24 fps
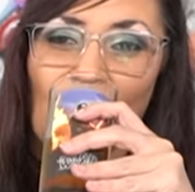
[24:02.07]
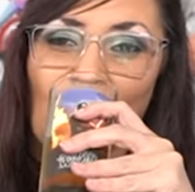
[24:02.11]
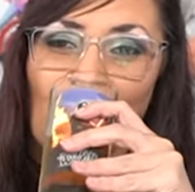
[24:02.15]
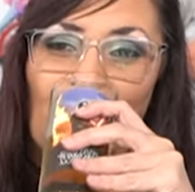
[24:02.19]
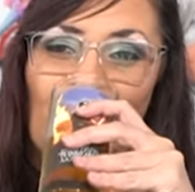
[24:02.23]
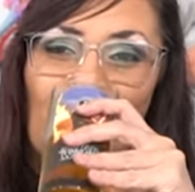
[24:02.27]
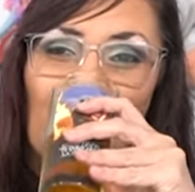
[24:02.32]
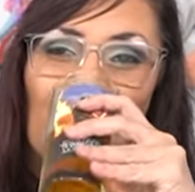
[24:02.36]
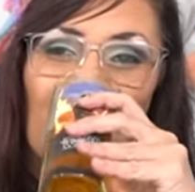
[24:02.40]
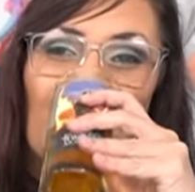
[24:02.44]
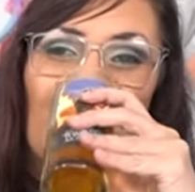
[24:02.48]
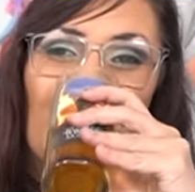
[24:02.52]

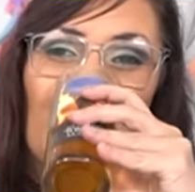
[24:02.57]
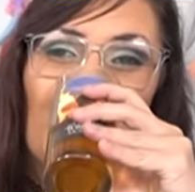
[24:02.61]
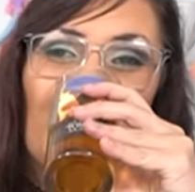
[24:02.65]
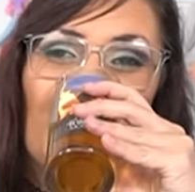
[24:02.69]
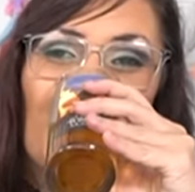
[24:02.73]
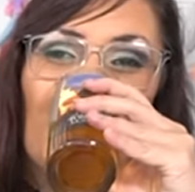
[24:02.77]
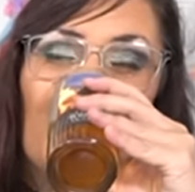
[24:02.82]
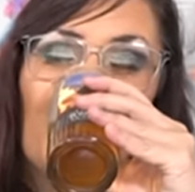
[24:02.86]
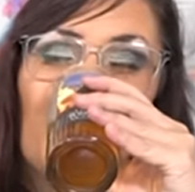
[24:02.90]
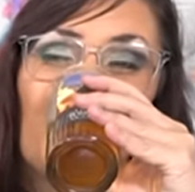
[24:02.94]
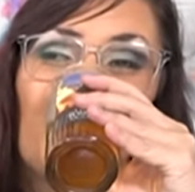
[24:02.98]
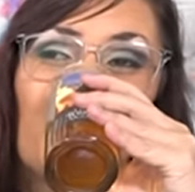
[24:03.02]

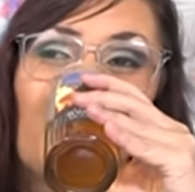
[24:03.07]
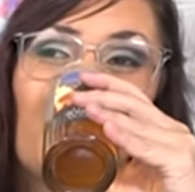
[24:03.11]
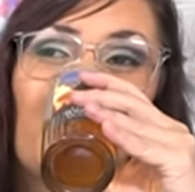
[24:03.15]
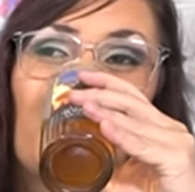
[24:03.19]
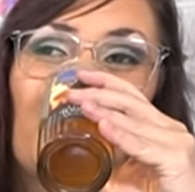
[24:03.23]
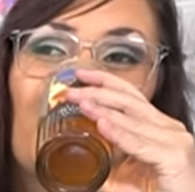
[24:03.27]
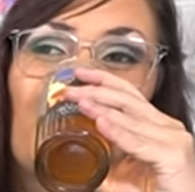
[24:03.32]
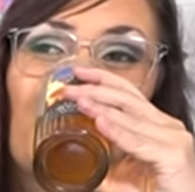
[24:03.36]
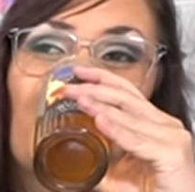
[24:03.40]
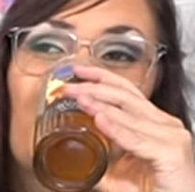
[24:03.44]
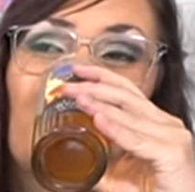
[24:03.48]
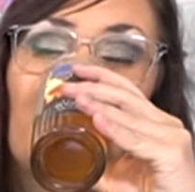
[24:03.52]

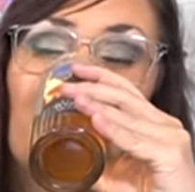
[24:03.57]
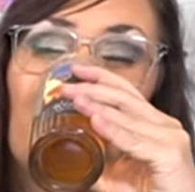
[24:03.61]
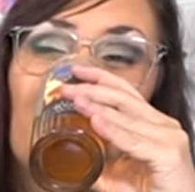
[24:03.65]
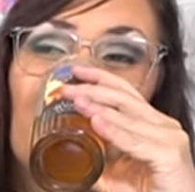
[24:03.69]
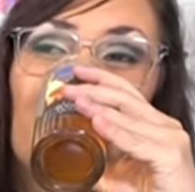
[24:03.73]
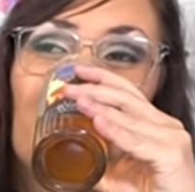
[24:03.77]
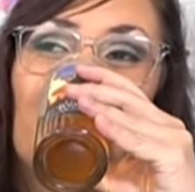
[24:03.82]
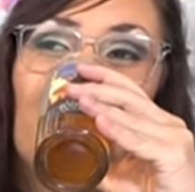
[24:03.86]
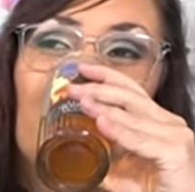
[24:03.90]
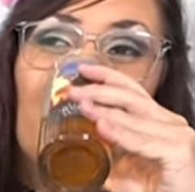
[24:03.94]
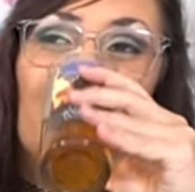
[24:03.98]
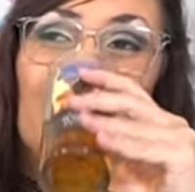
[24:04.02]

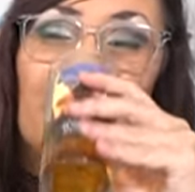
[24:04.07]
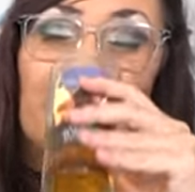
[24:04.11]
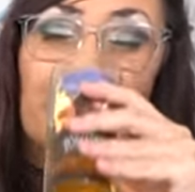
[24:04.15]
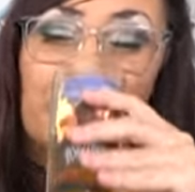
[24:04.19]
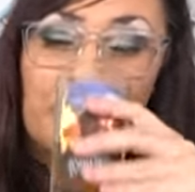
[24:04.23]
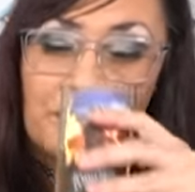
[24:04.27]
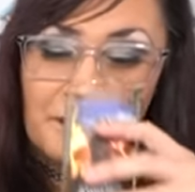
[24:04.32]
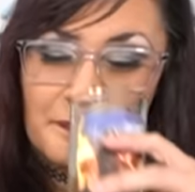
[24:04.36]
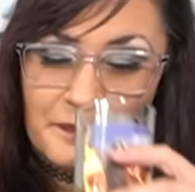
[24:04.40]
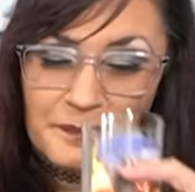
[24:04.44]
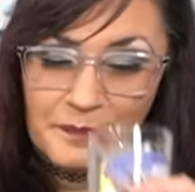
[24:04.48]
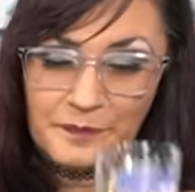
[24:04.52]

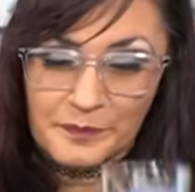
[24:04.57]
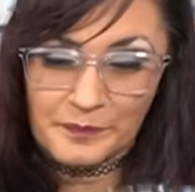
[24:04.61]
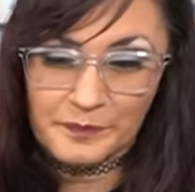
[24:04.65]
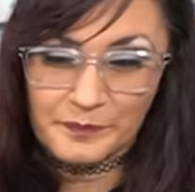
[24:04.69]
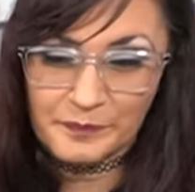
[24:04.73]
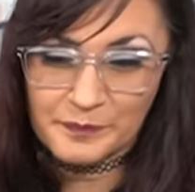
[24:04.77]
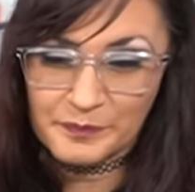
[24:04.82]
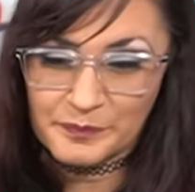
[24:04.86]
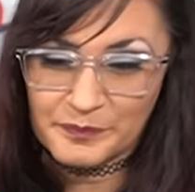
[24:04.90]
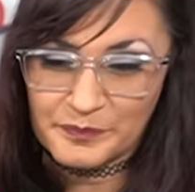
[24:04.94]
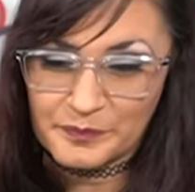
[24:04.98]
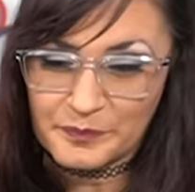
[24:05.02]

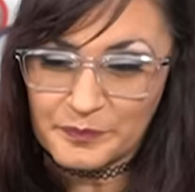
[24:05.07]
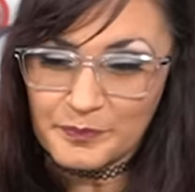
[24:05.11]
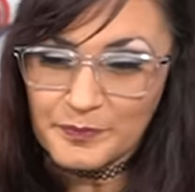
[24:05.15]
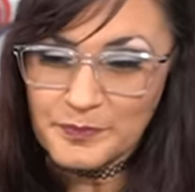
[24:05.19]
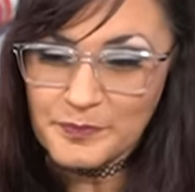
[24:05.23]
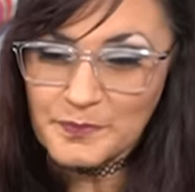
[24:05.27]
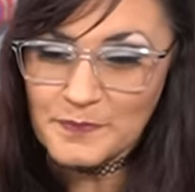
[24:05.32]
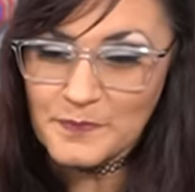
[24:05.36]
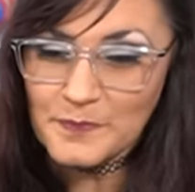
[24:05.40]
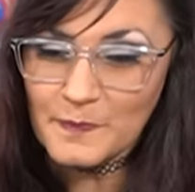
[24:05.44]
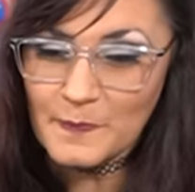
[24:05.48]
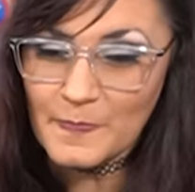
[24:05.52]

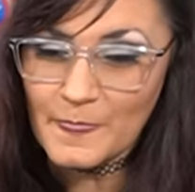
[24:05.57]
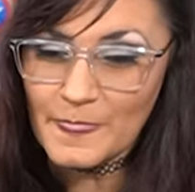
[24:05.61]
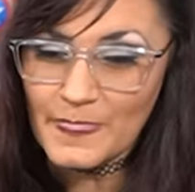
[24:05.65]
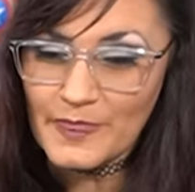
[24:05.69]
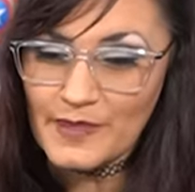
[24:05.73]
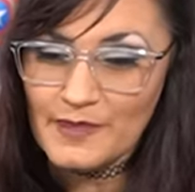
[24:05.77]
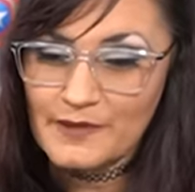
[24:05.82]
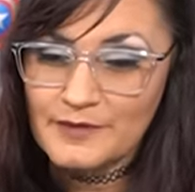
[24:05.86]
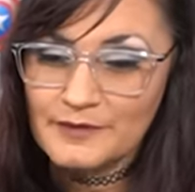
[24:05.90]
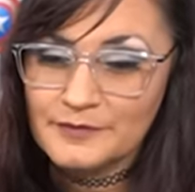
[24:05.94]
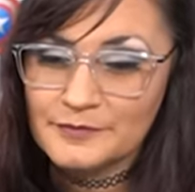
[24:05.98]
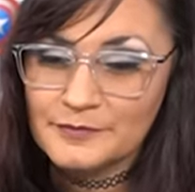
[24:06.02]

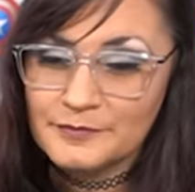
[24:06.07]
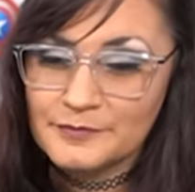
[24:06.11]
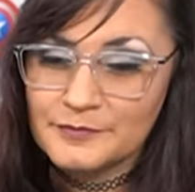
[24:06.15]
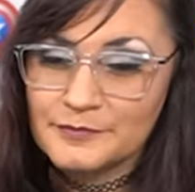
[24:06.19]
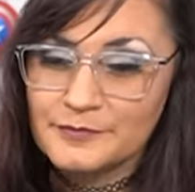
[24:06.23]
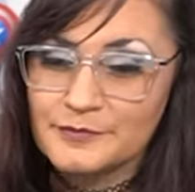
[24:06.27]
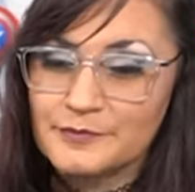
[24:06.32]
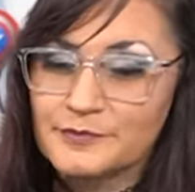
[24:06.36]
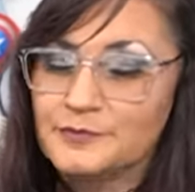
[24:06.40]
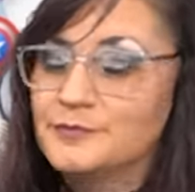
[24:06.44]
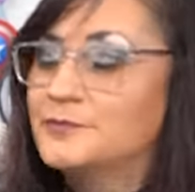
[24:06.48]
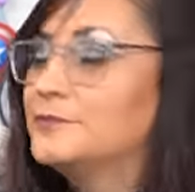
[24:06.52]

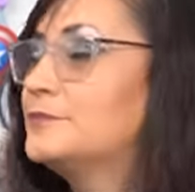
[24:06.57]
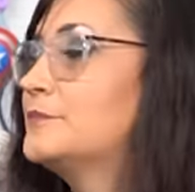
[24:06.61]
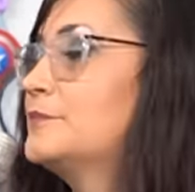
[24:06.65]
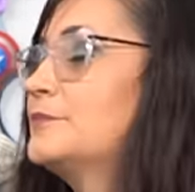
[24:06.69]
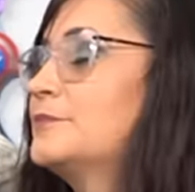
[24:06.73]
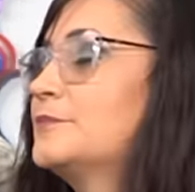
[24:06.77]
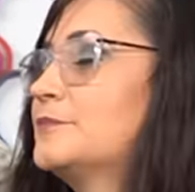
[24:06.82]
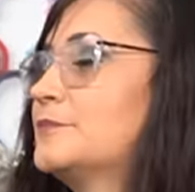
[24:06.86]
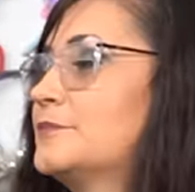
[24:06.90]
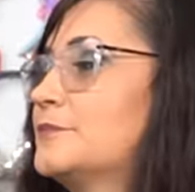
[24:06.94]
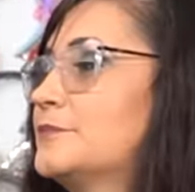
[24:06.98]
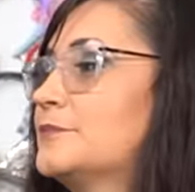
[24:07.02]

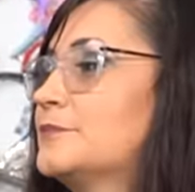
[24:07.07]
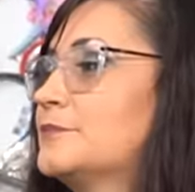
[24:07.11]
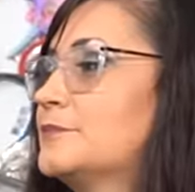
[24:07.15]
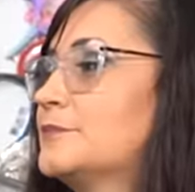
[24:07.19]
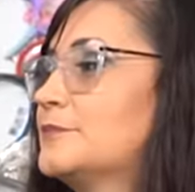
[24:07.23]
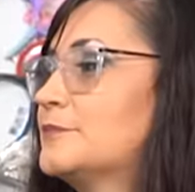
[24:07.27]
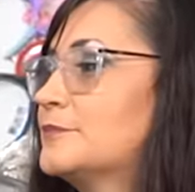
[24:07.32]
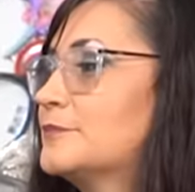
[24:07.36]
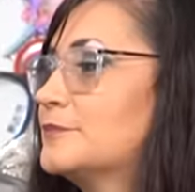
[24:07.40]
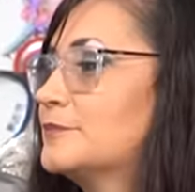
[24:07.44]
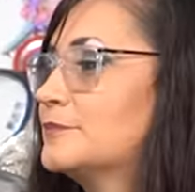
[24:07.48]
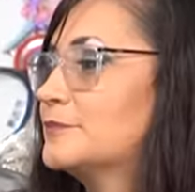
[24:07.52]

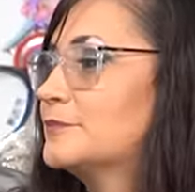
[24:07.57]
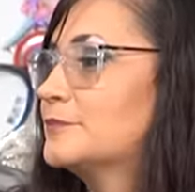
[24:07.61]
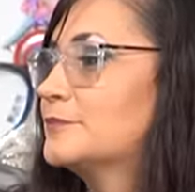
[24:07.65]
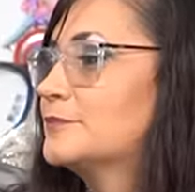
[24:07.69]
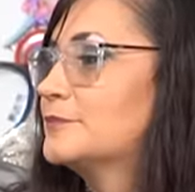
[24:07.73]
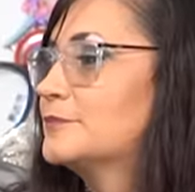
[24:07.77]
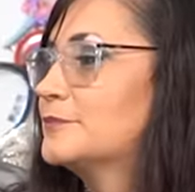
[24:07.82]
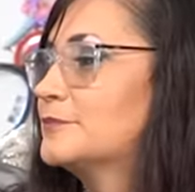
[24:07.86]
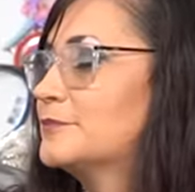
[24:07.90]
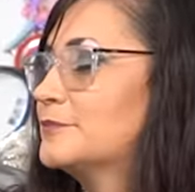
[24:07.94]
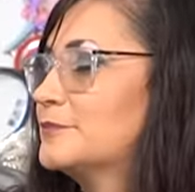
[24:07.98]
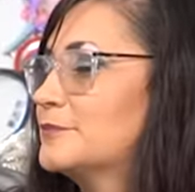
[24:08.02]

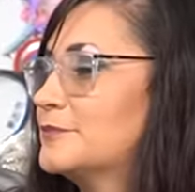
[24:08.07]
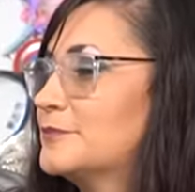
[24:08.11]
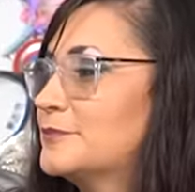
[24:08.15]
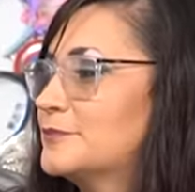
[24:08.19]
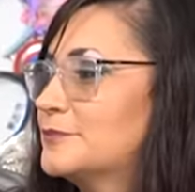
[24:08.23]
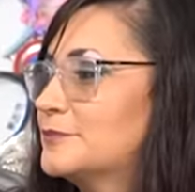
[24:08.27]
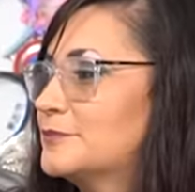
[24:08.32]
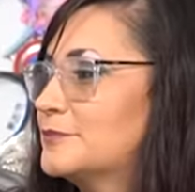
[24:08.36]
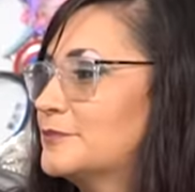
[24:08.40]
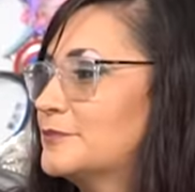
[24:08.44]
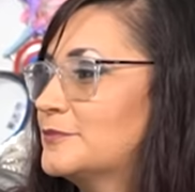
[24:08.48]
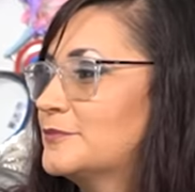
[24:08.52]

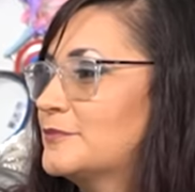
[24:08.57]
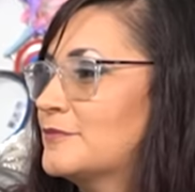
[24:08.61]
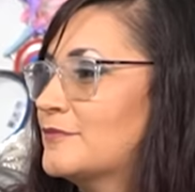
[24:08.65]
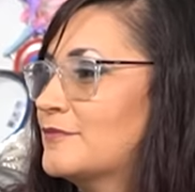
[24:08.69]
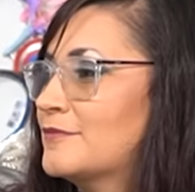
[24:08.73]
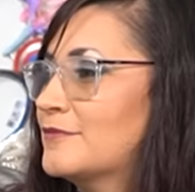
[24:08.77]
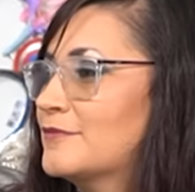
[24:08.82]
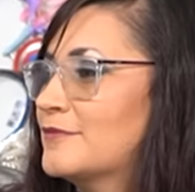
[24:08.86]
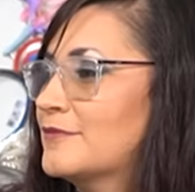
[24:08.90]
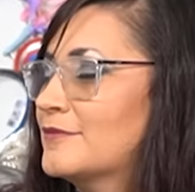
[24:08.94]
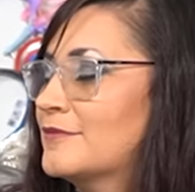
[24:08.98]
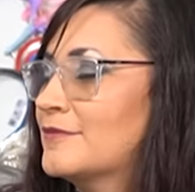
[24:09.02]

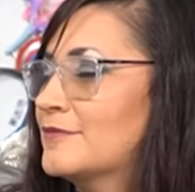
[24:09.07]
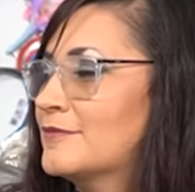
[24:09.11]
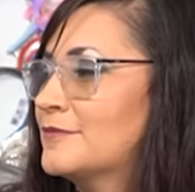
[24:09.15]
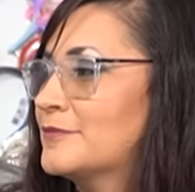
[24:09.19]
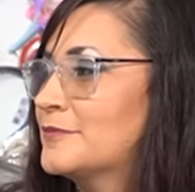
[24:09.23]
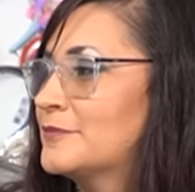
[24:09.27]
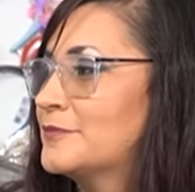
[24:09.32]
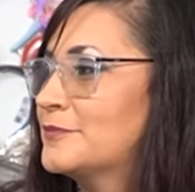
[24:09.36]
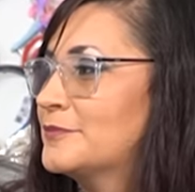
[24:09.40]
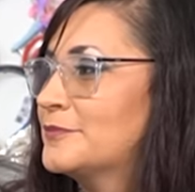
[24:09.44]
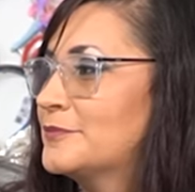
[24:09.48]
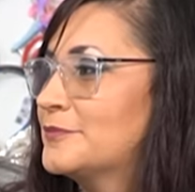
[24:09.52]

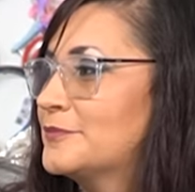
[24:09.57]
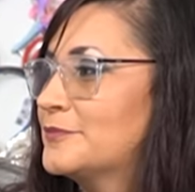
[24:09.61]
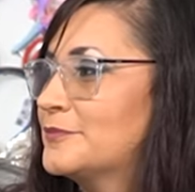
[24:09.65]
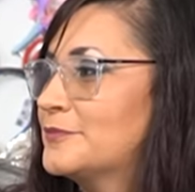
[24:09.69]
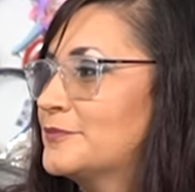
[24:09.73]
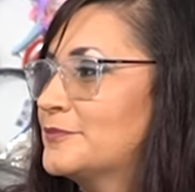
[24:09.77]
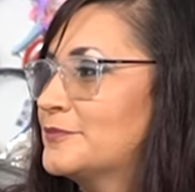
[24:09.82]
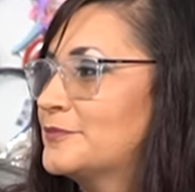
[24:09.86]
(not speaking)